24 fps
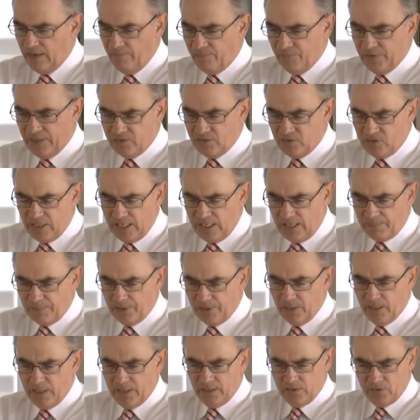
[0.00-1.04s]
the deep
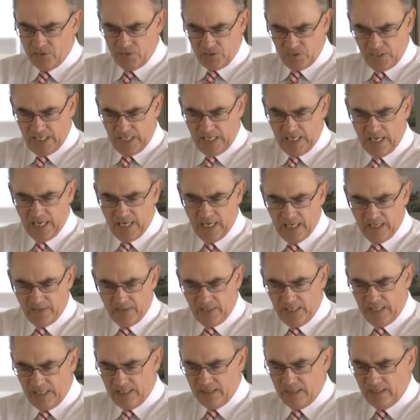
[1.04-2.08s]
sea,
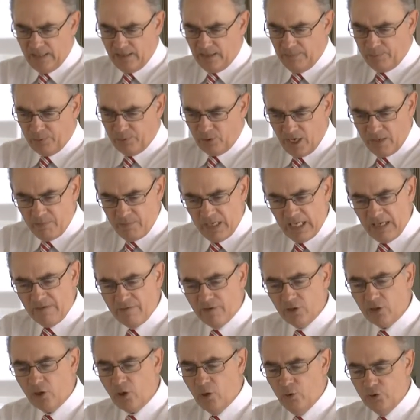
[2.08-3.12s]
the
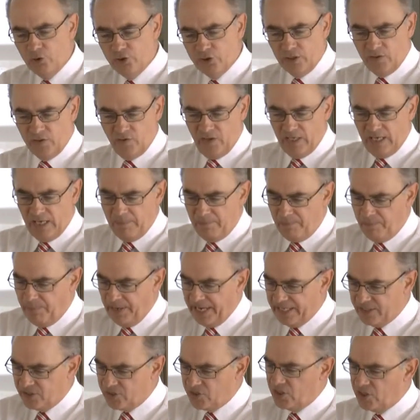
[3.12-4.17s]
primeval ocean, the
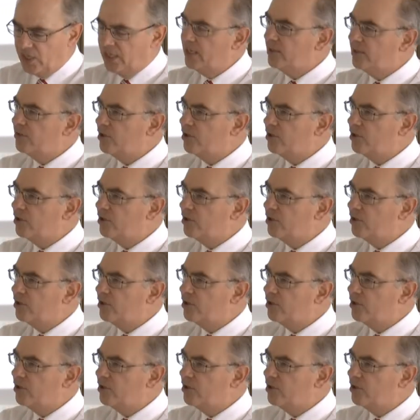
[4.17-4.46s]
abyss,